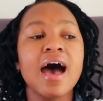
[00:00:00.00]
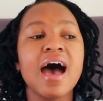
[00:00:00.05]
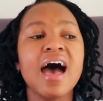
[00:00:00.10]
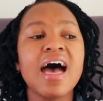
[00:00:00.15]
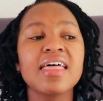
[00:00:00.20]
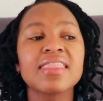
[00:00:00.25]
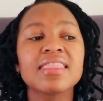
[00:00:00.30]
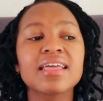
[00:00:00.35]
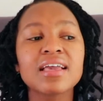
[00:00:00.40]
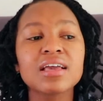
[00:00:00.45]

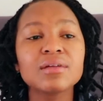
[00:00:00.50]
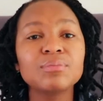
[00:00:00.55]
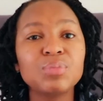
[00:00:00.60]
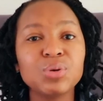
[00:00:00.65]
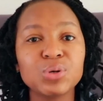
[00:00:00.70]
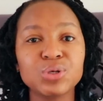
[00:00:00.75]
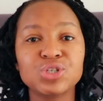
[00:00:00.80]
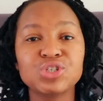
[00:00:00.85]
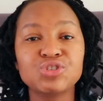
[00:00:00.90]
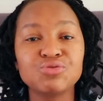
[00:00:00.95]
I think it
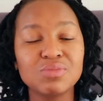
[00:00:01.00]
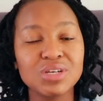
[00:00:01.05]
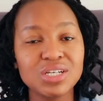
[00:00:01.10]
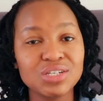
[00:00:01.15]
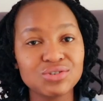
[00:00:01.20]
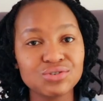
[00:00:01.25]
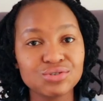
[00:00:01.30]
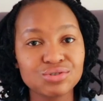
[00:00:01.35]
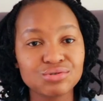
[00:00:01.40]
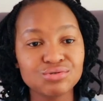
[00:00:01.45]
pushed me
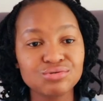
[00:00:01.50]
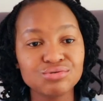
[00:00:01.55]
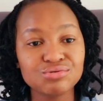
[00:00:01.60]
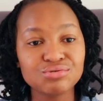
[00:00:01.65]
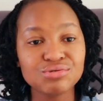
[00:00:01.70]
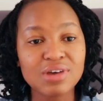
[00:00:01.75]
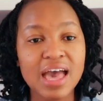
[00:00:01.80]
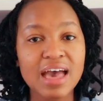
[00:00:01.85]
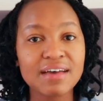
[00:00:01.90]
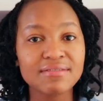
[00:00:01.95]

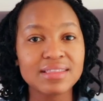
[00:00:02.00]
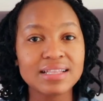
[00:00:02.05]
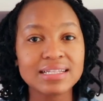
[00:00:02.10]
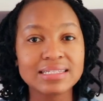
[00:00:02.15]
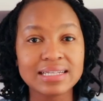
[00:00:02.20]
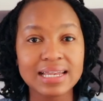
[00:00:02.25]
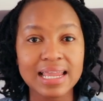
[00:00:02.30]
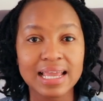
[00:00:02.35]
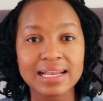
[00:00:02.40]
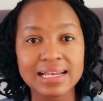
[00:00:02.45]
to have
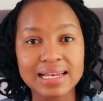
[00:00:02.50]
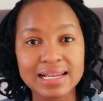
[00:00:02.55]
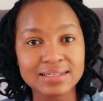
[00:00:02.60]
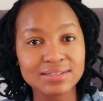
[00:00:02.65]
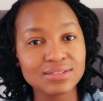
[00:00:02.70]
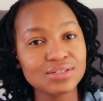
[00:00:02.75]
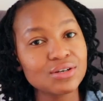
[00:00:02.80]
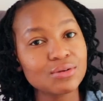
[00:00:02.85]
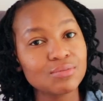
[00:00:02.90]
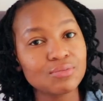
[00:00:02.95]
this
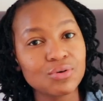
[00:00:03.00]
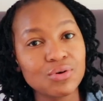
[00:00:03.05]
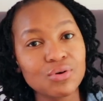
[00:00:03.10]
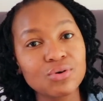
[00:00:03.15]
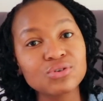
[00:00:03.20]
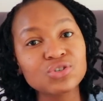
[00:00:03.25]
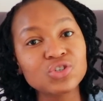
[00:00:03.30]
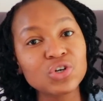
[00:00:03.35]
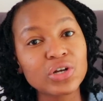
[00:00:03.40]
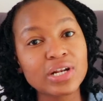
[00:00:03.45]
lackluster
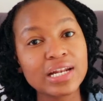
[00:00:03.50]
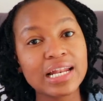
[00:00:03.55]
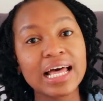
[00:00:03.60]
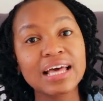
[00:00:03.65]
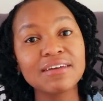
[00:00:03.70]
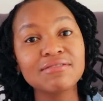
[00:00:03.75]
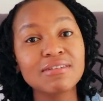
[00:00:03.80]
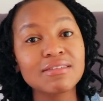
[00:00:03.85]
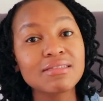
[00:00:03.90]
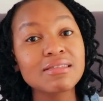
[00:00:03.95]
approach on
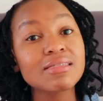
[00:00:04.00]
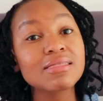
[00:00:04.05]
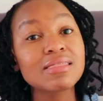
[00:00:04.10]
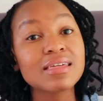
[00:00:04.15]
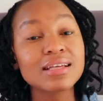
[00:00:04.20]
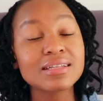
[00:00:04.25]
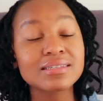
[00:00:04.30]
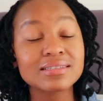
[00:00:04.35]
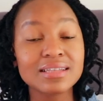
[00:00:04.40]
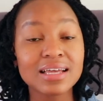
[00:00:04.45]
life and the
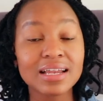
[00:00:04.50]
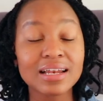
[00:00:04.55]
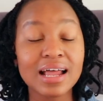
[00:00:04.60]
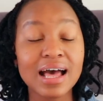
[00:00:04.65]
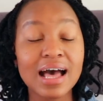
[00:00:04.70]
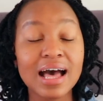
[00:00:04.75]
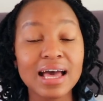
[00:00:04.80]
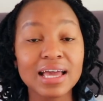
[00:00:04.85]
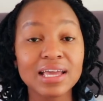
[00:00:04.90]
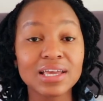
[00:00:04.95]
things that
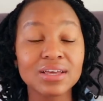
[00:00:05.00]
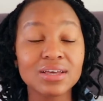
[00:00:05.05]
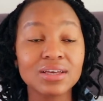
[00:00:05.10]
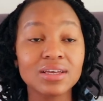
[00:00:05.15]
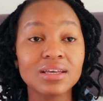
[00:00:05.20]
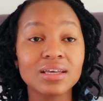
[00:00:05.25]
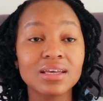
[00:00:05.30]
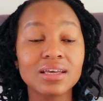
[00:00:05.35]
I